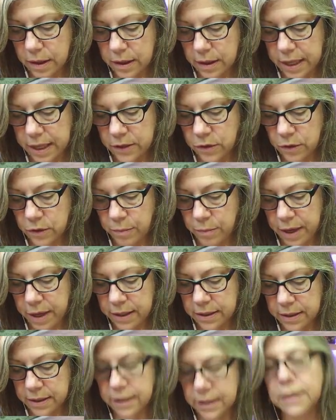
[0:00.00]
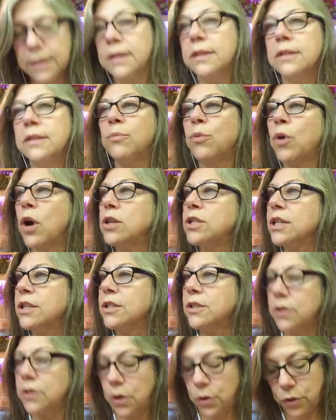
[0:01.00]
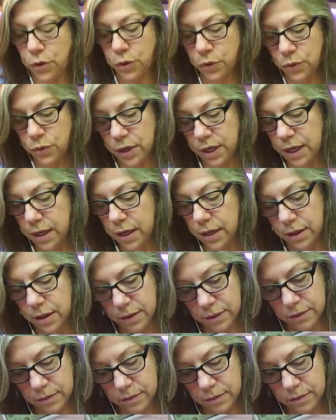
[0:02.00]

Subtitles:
That's what makes these projects so unique,